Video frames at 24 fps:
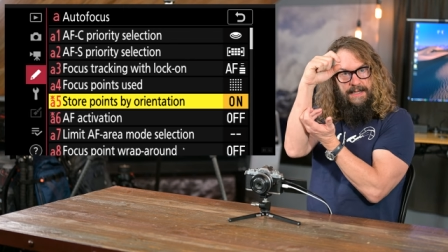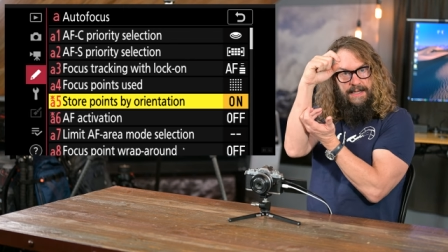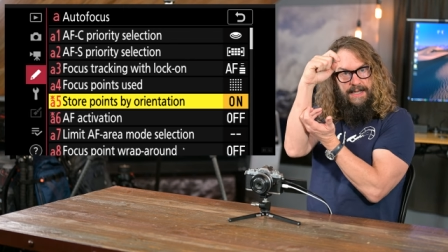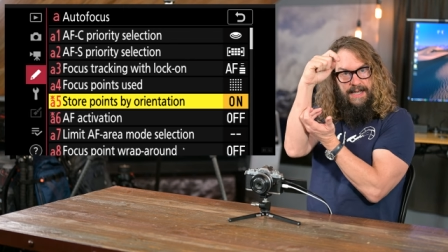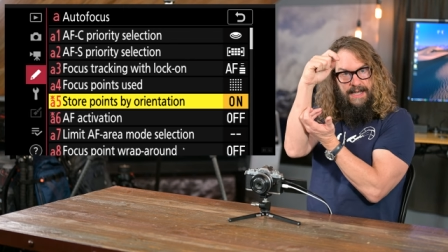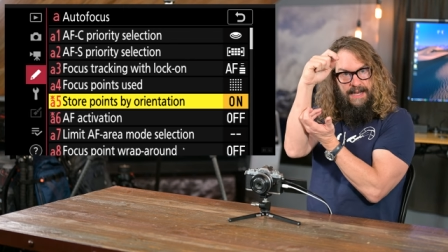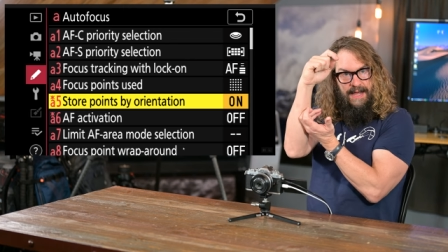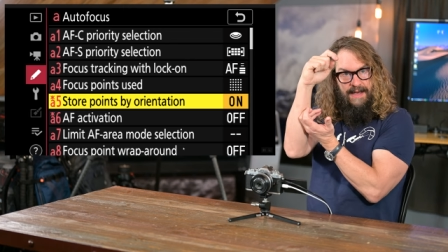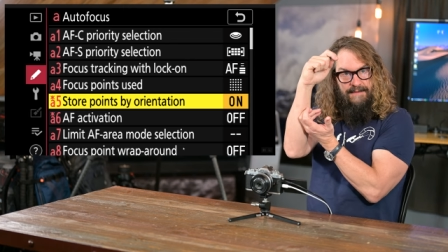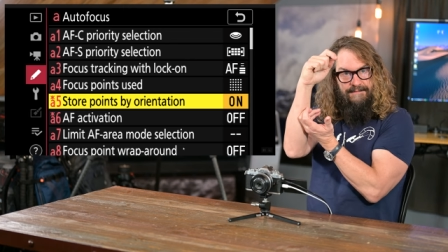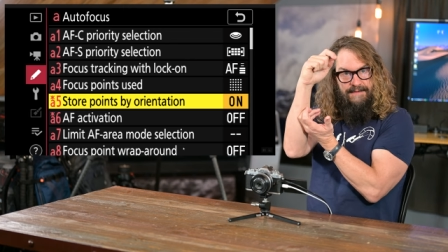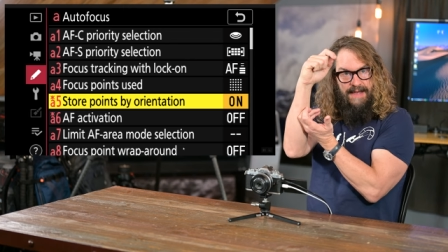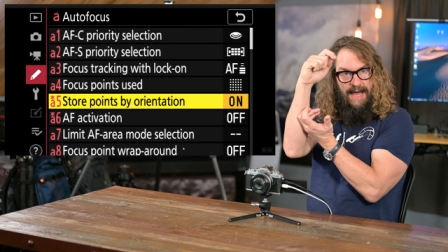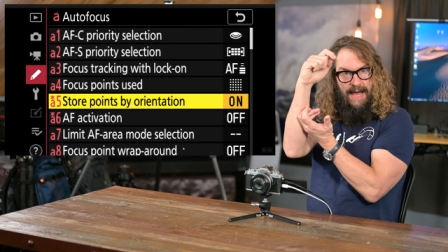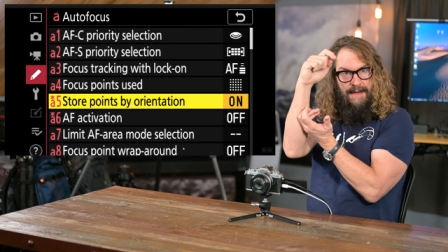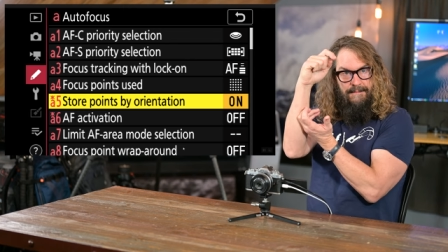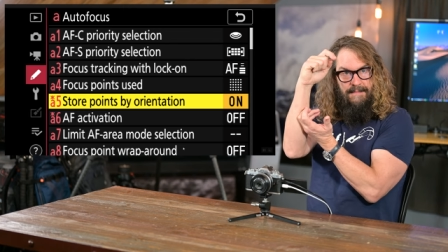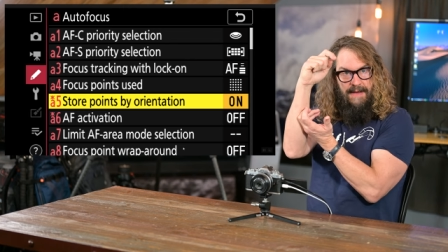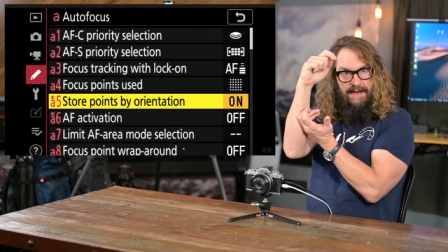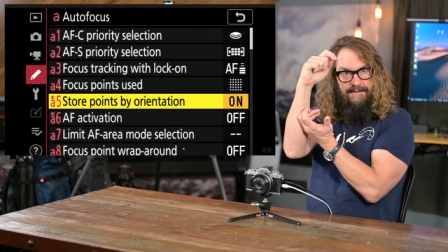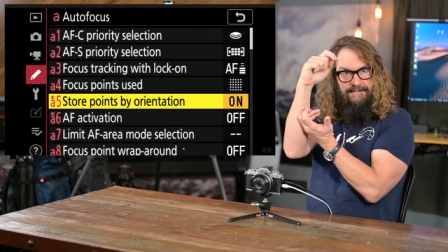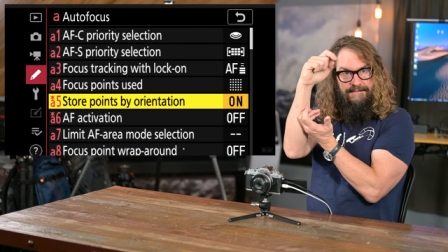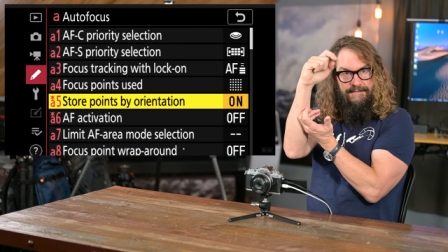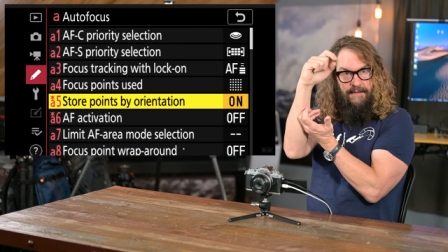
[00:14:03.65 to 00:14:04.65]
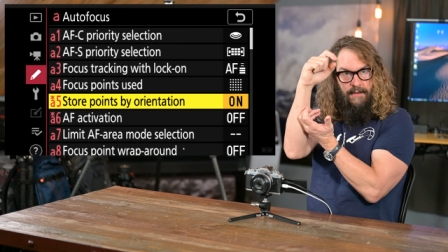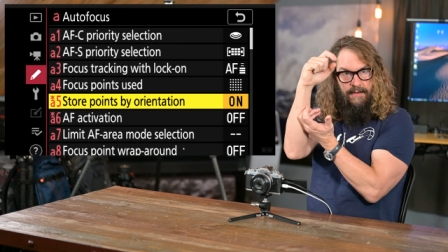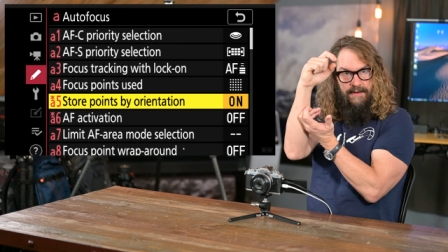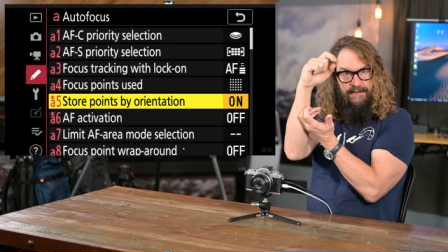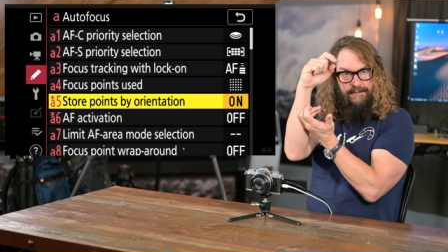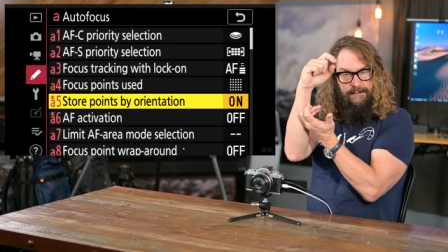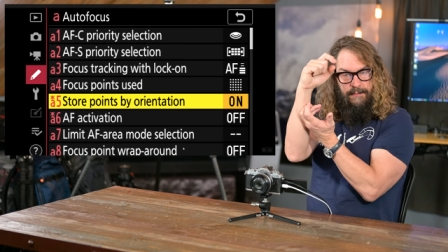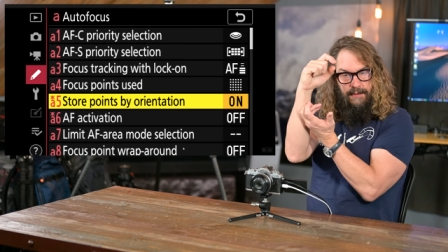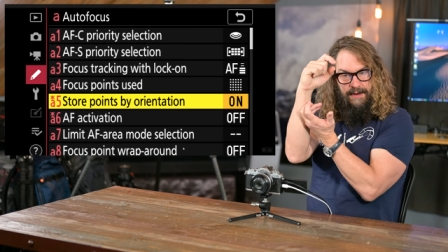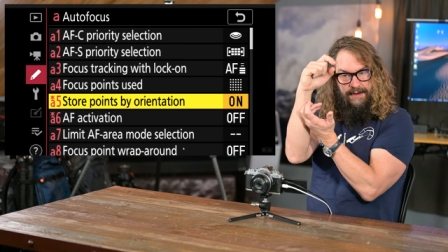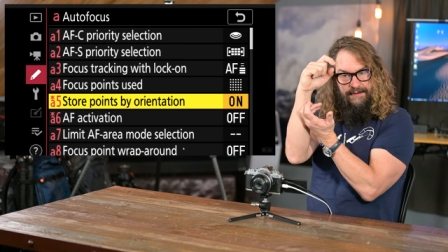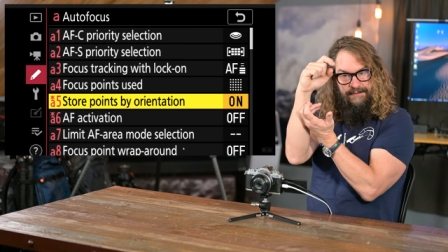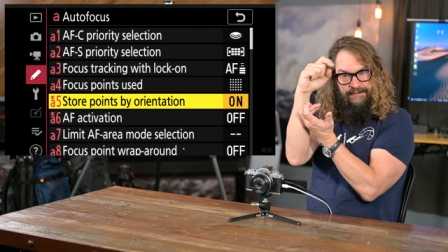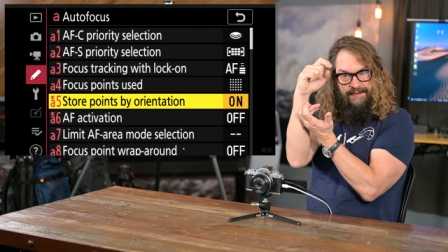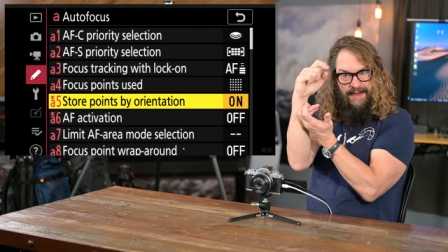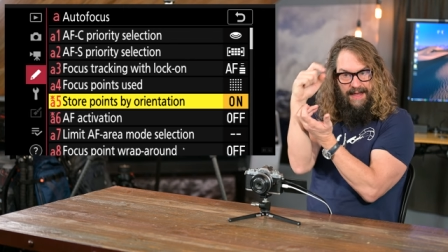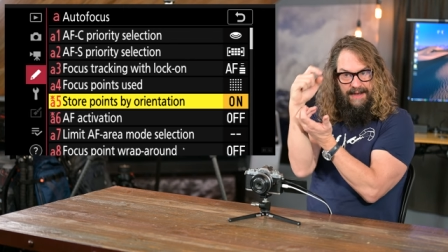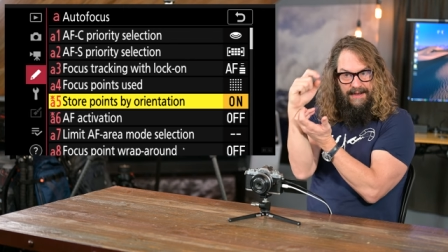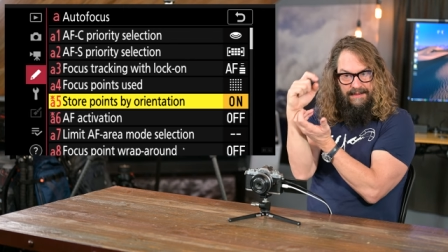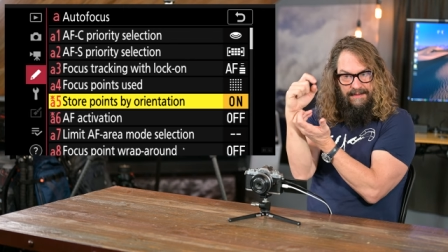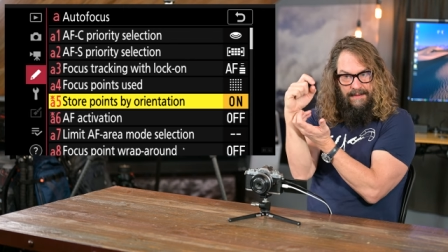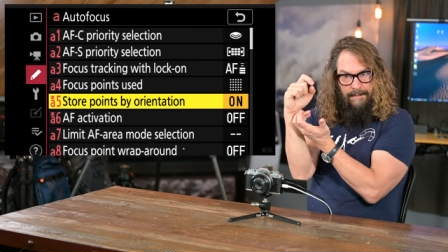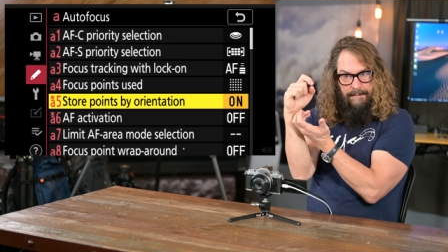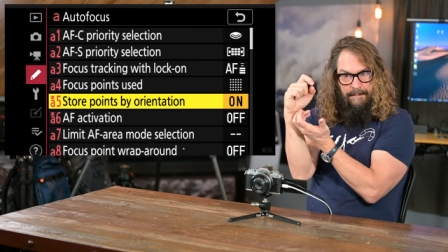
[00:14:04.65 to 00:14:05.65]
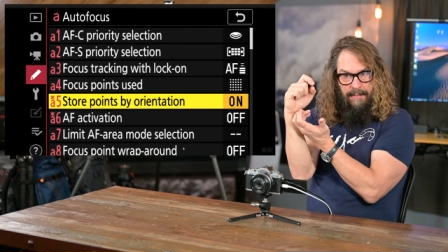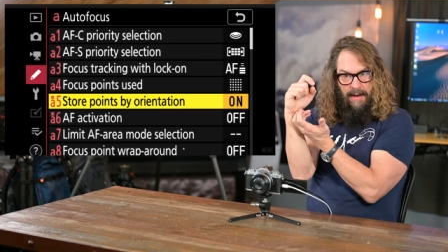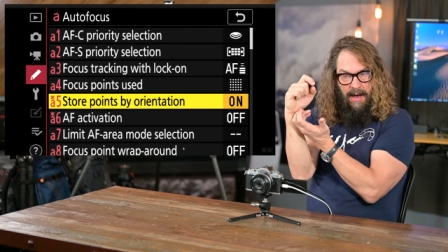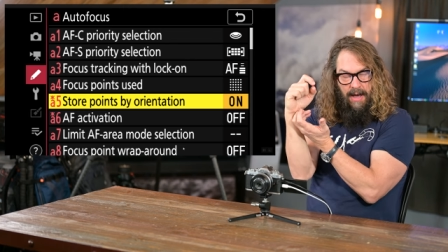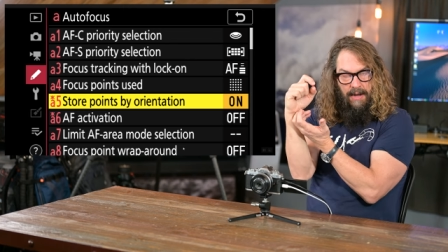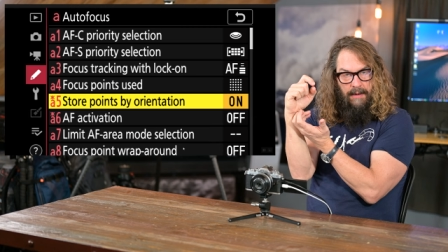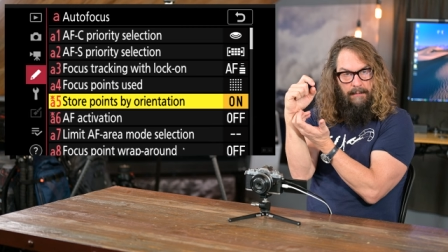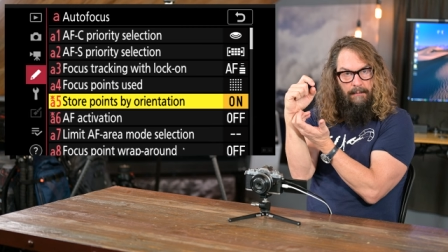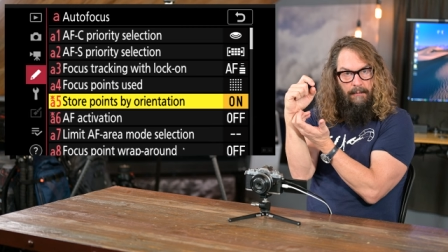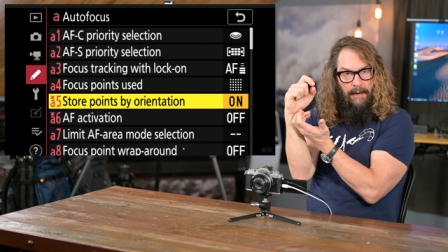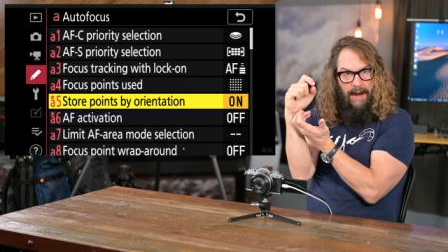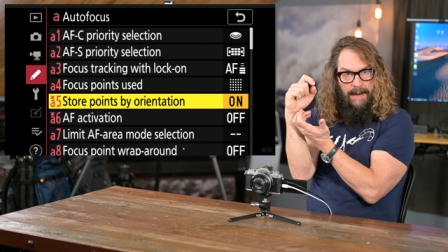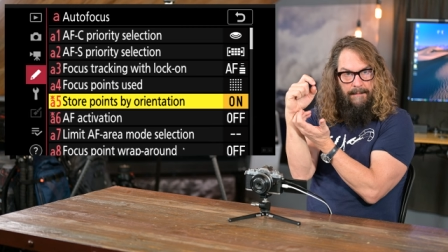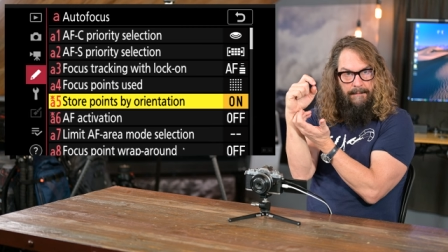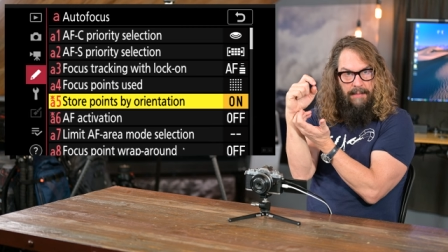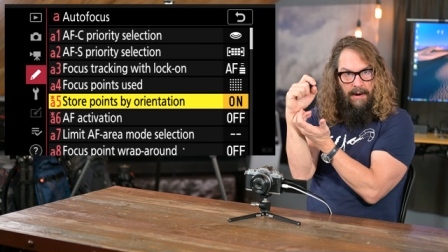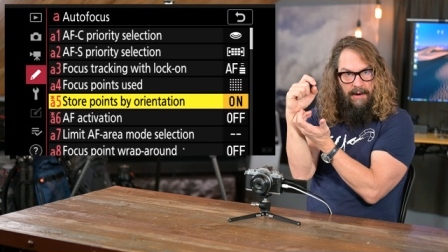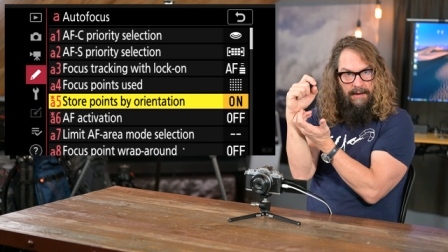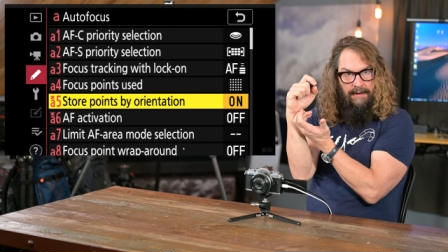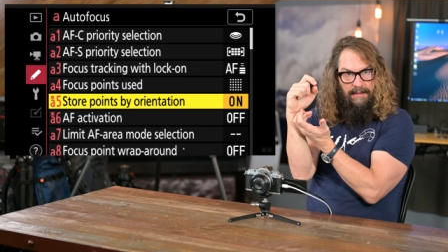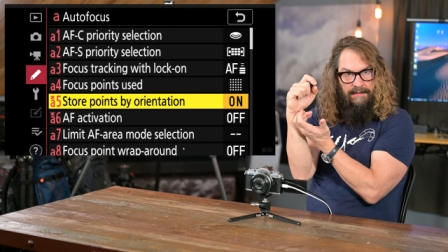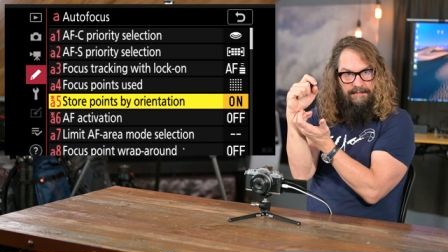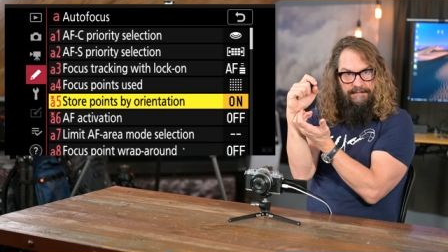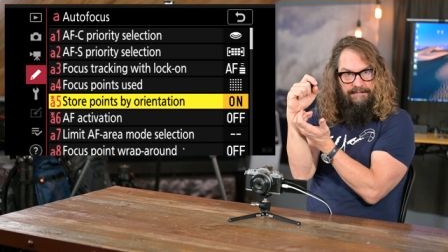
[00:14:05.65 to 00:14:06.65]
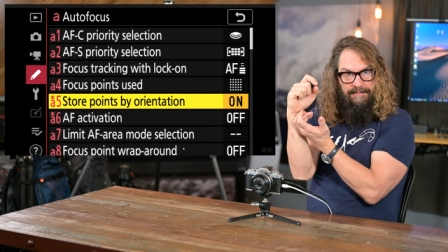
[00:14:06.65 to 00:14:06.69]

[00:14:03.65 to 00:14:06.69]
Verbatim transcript: and I've got my focus point set at the bottom right part of the